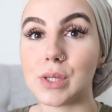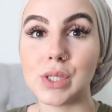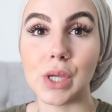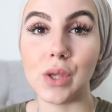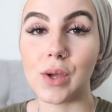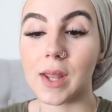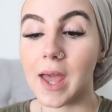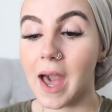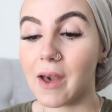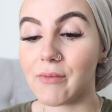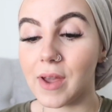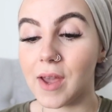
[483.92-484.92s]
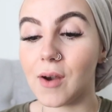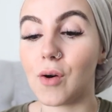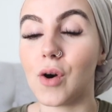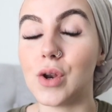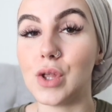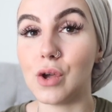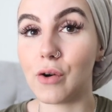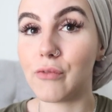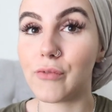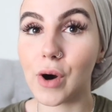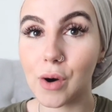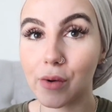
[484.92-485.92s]
so you can have it on your
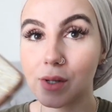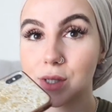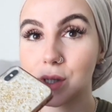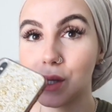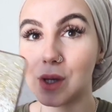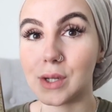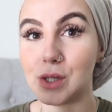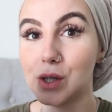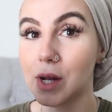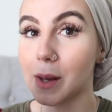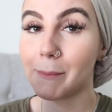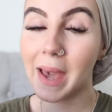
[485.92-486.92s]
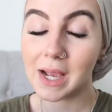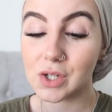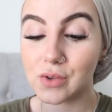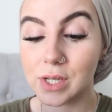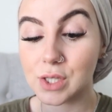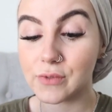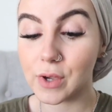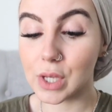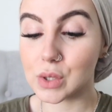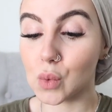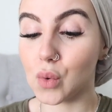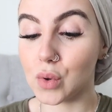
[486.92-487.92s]
phone so you can do like bank
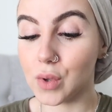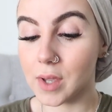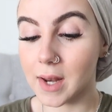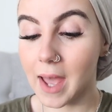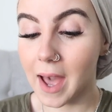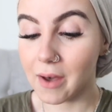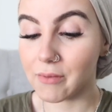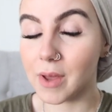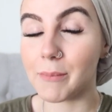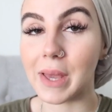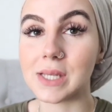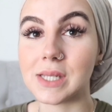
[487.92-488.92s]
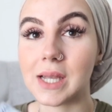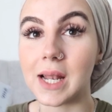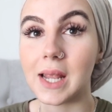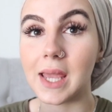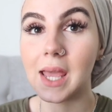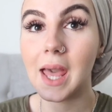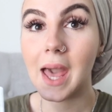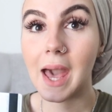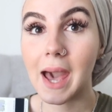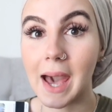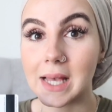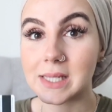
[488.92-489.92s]
transfers or you can have it basically
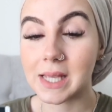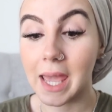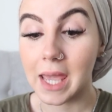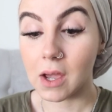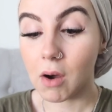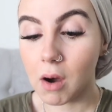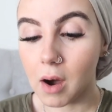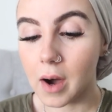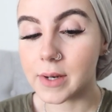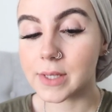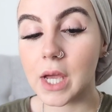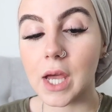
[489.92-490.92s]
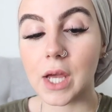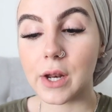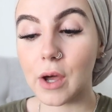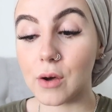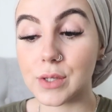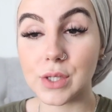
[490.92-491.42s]
as a card no.